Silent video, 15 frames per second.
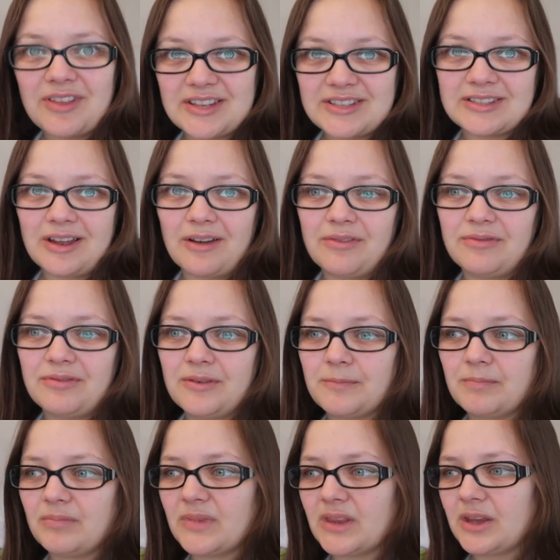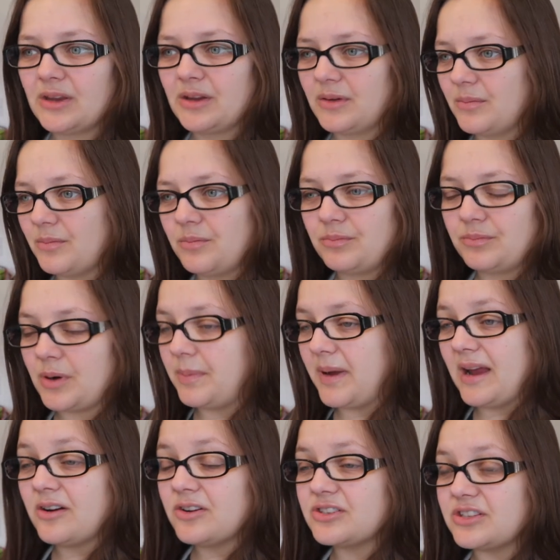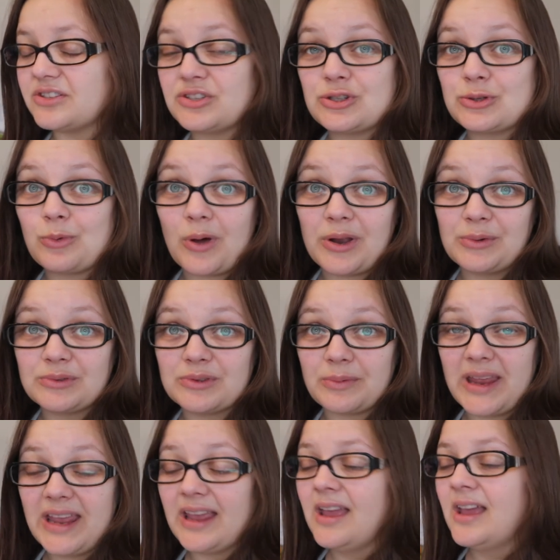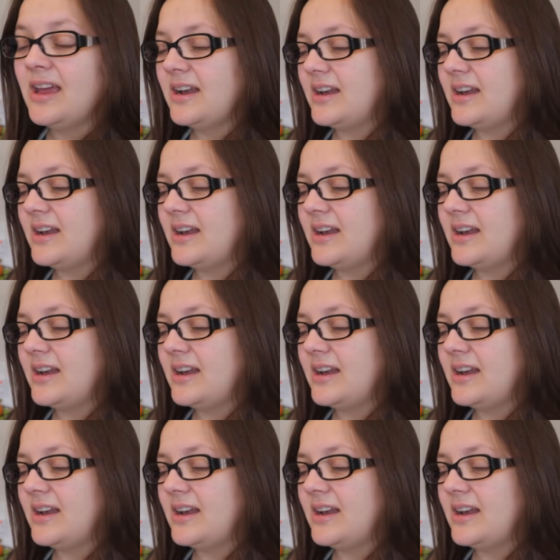this stuff prepared and squirreled away.